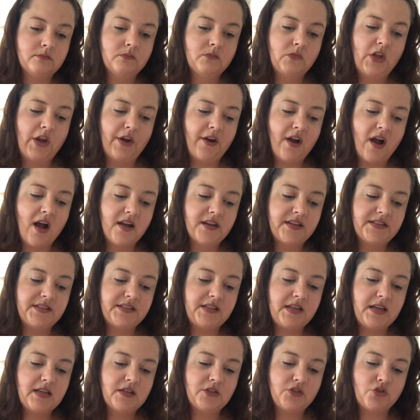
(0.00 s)
Your
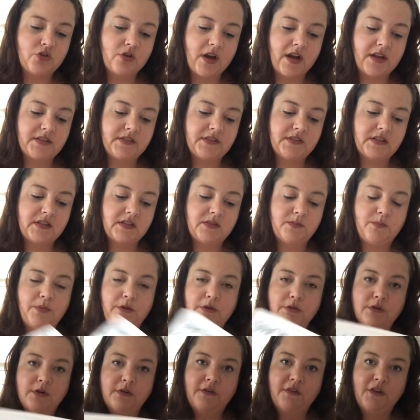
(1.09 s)
honesty and trust is
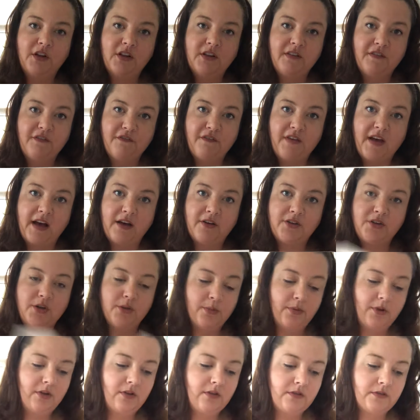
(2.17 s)
beautiful and
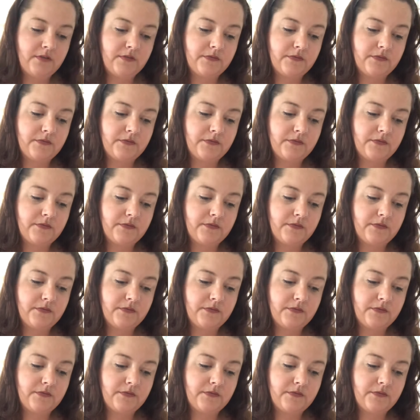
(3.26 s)
valuable.